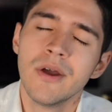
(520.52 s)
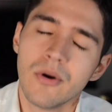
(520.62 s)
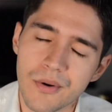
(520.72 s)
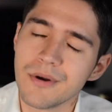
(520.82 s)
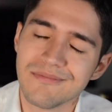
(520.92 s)

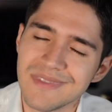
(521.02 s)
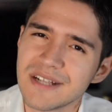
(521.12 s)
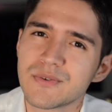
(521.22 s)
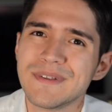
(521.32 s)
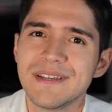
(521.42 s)
Or
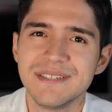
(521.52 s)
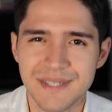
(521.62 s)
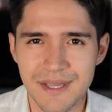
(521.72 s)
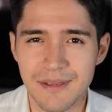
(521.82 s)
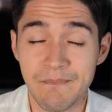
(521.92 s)
that's what they
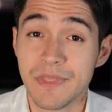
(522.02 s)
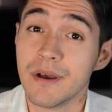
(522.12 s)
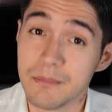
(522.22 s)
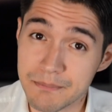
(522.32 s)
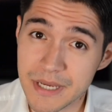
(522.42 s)
say
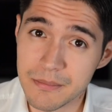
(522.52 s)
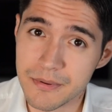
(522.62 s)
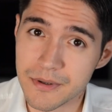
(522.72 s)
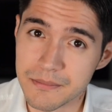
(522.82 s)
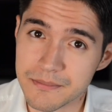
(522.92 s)
on paper.